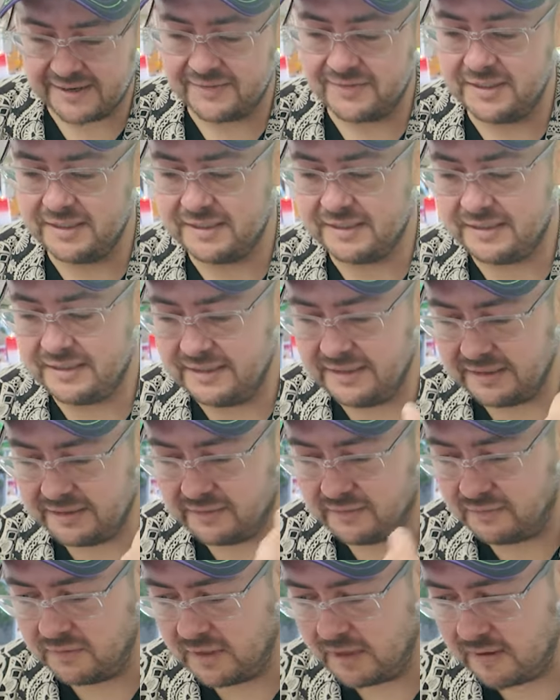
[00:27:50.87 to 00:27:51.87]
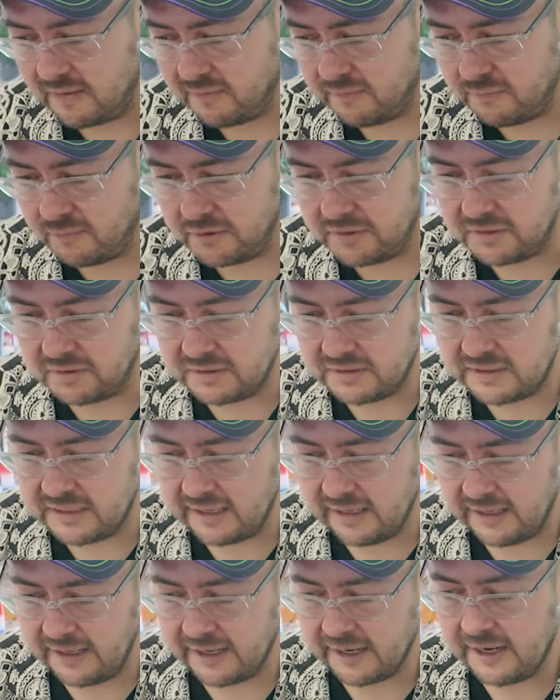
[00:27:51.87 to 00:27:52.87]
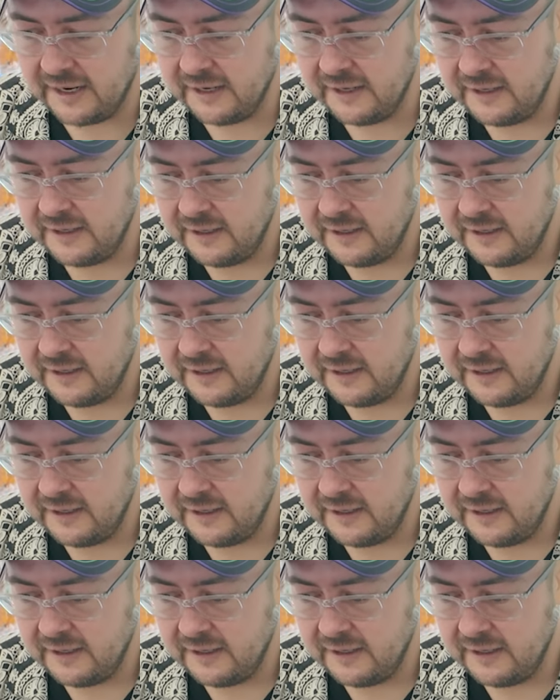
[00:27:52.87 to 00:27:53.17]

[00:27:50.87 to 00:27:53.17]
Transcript: of this, this uh, fortune telling